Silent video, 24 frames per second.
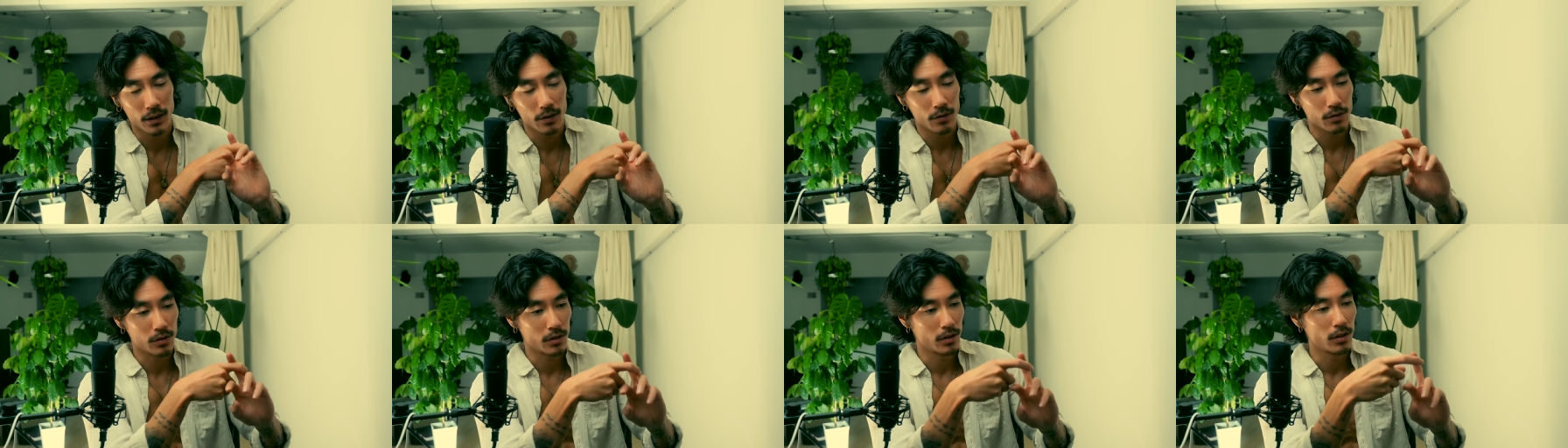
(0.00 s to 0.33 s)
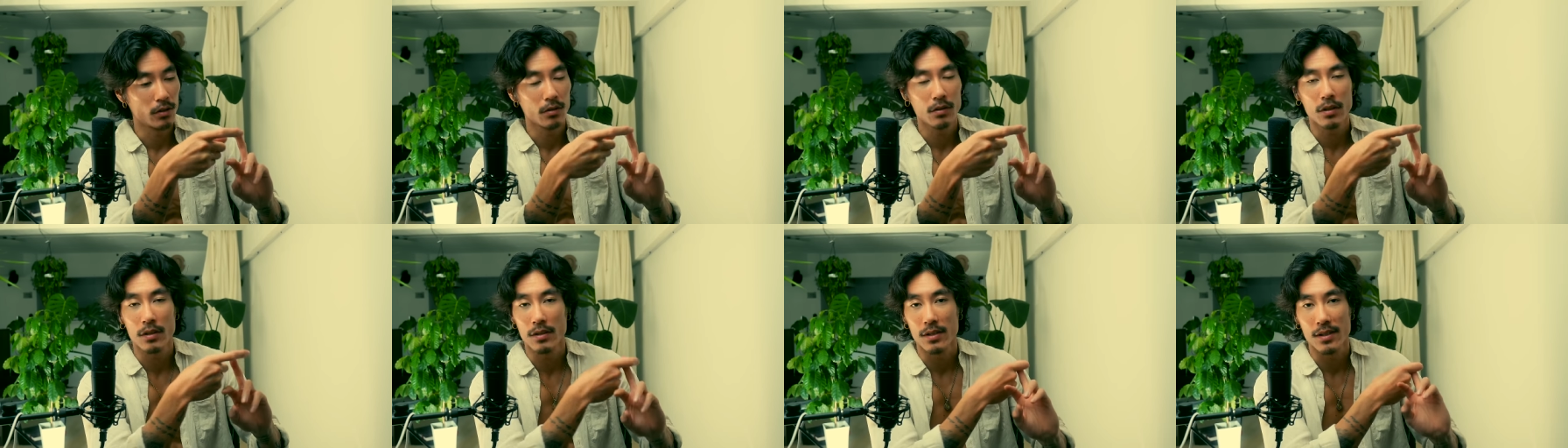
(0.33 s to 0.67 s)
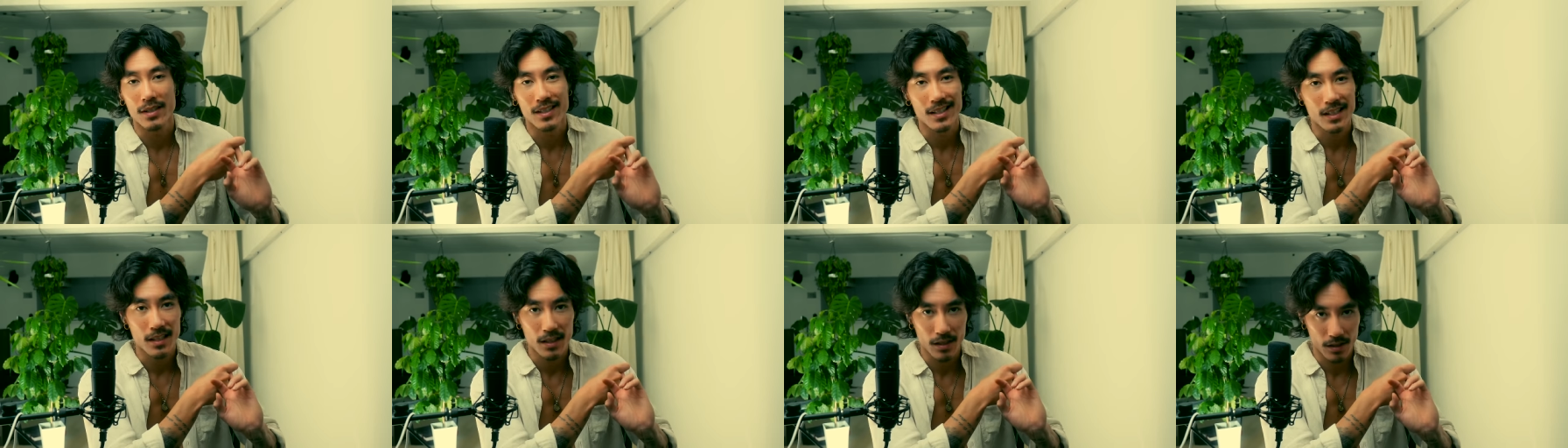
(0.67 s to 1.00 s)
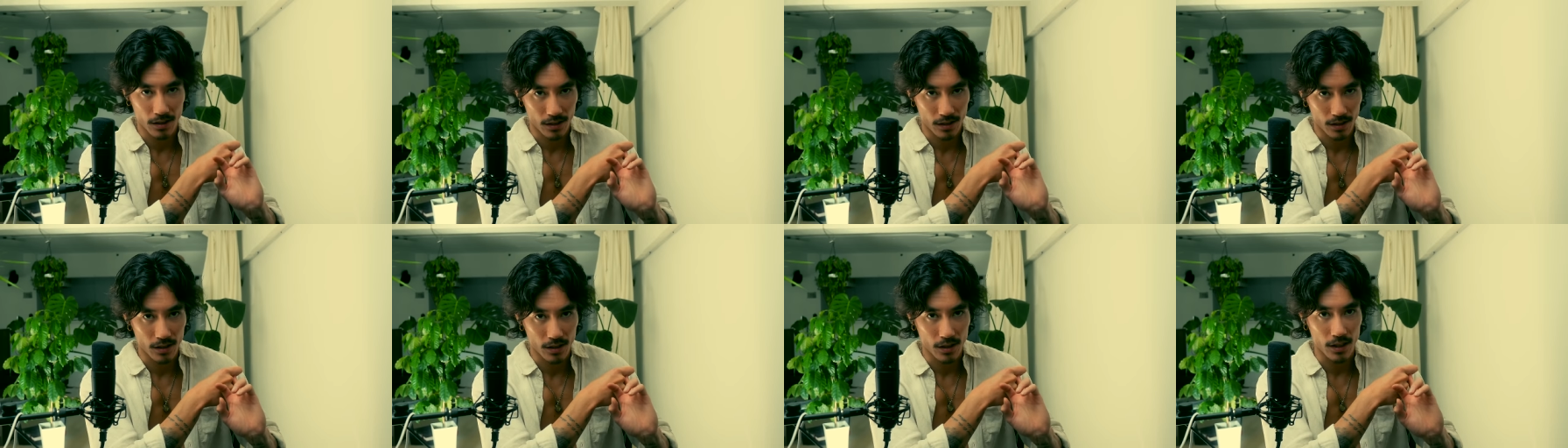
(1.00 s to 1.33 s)
there was no
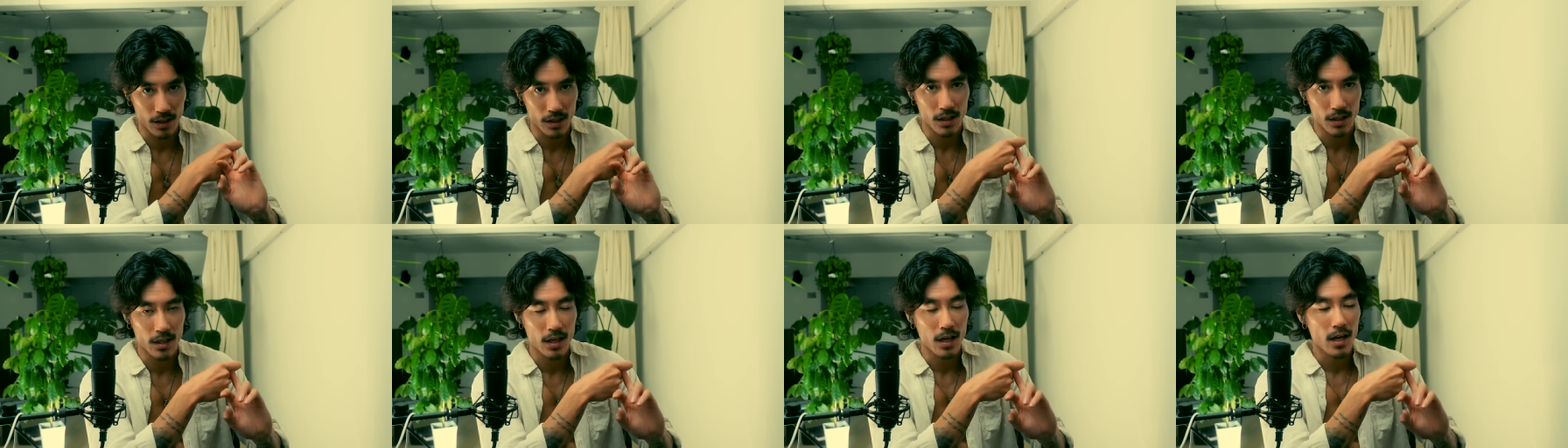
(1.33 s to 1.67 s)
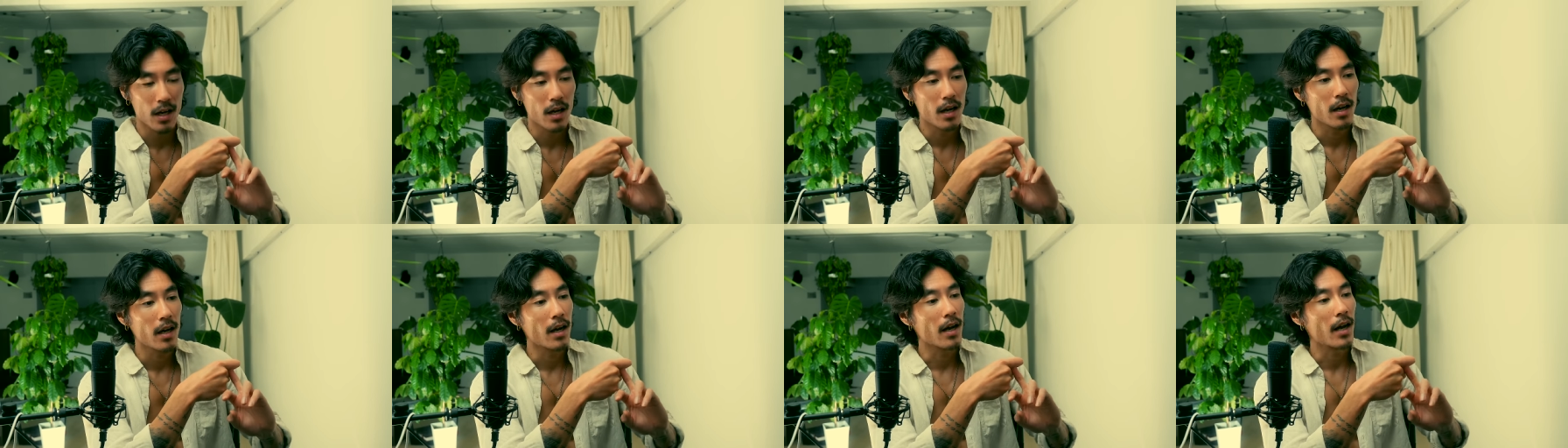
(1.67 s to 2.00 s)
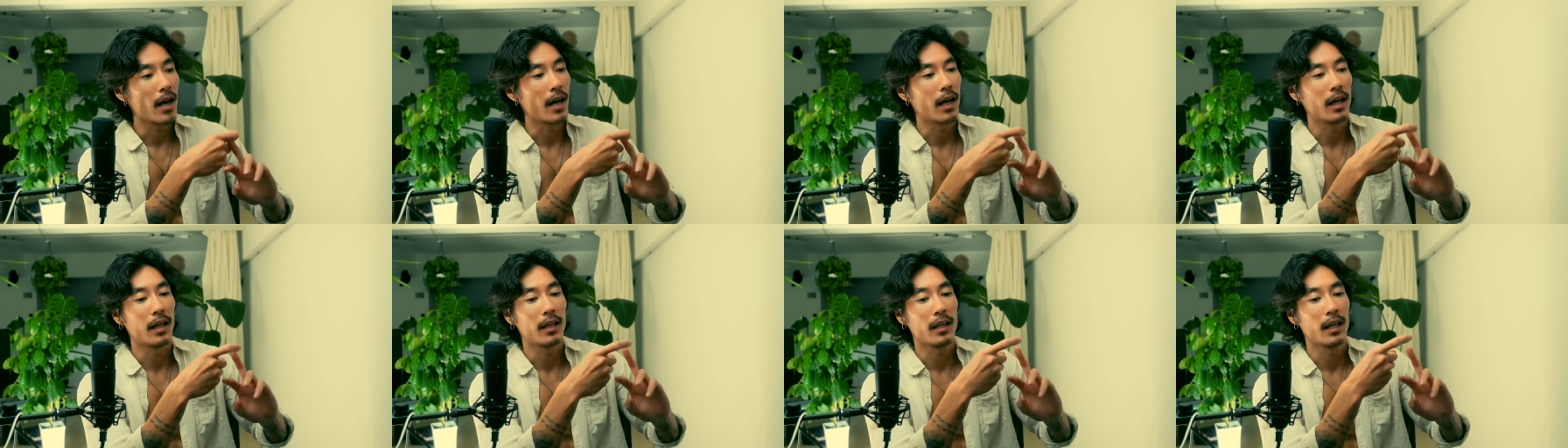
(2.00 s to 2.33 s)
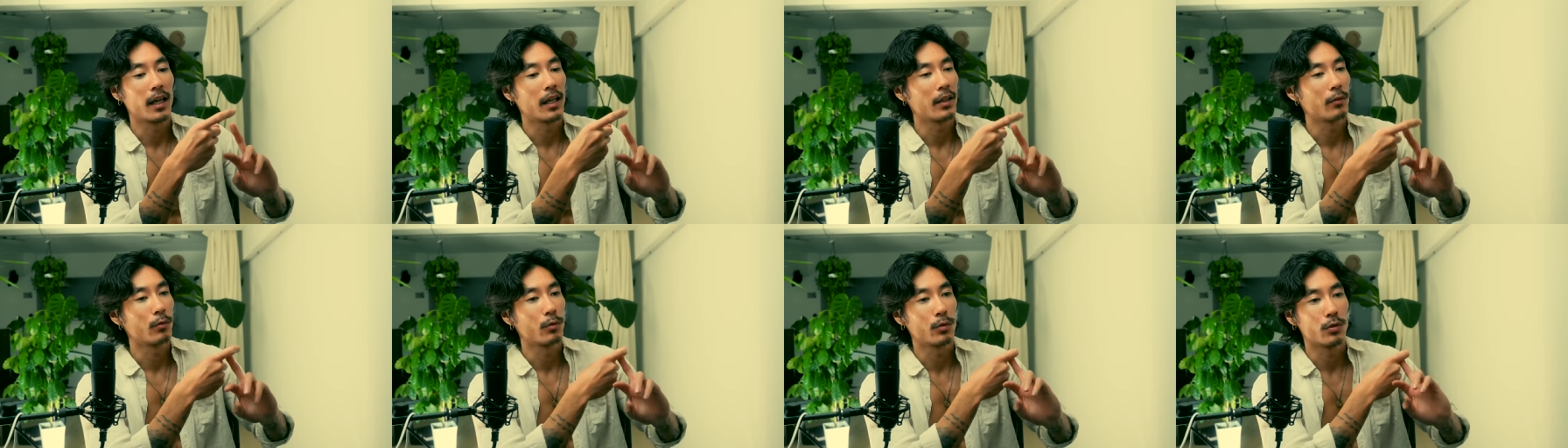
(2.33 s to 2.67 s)
consistency, and
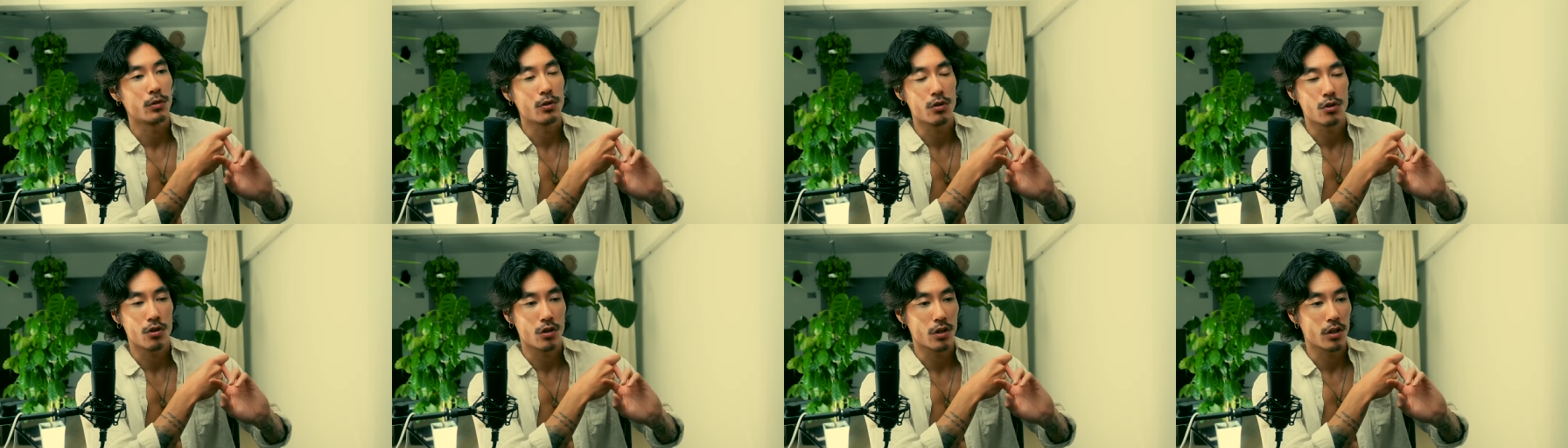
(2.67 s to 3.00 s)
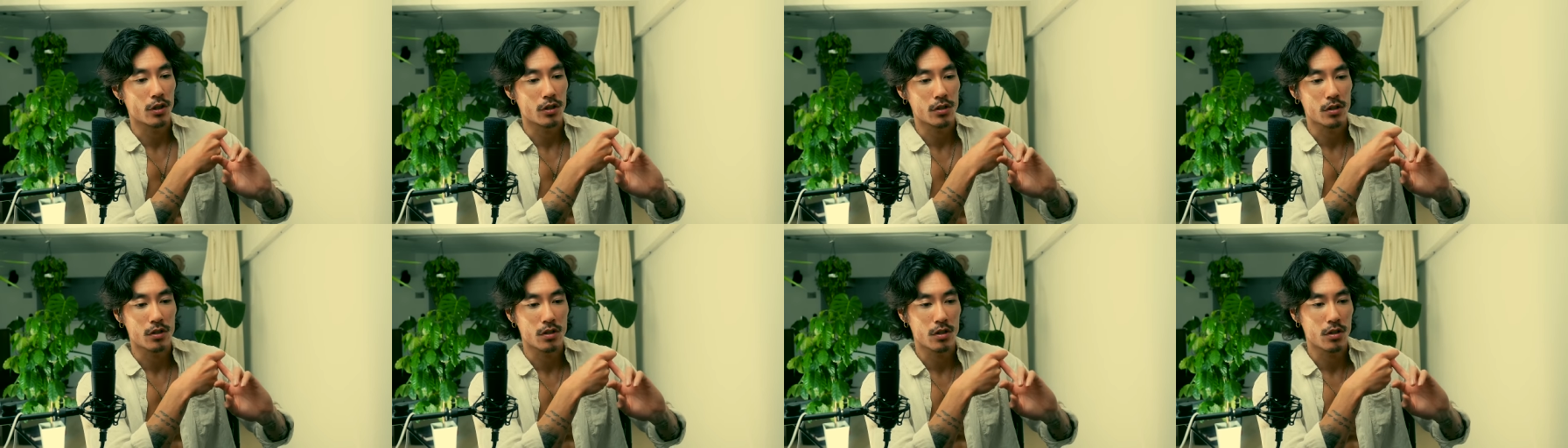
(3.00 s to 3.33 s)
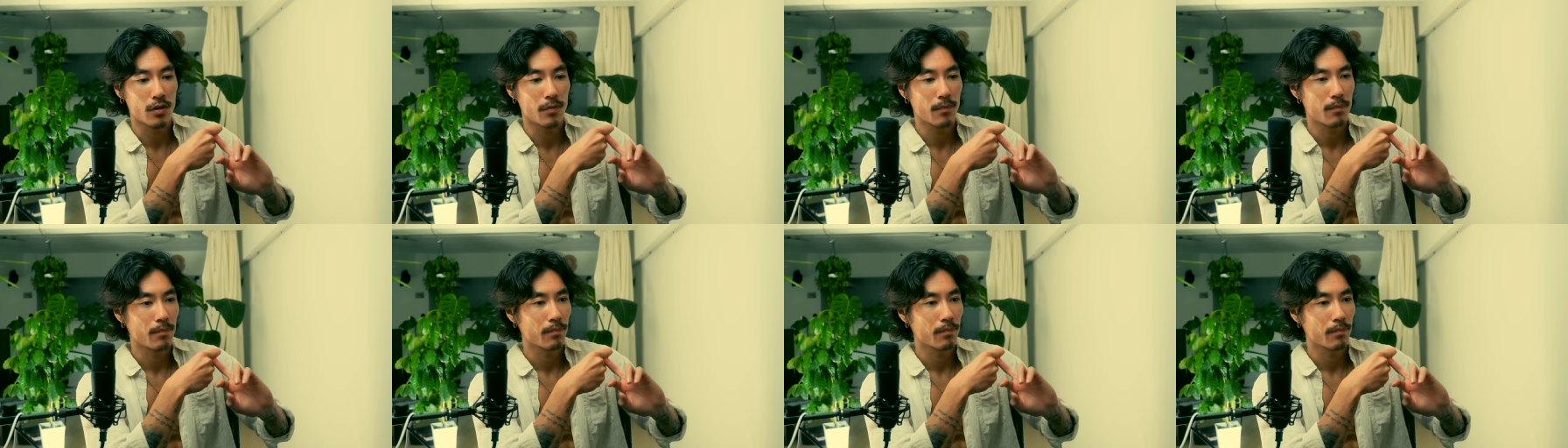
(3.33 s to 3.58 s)
I was just